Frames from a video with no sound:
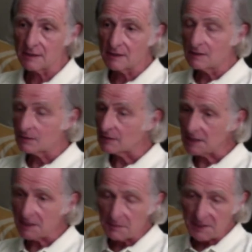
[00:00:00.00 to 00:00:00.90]

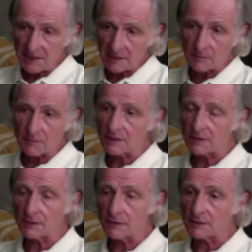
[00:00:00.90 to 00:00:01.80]
Randy Bean
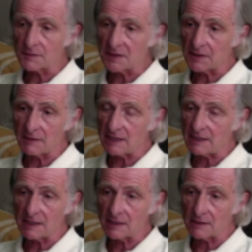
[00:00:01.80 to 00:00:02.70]
encouraged me a great
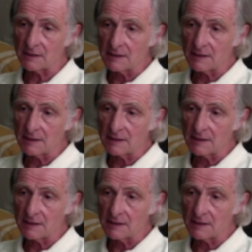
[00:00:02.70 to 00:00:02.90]
deal,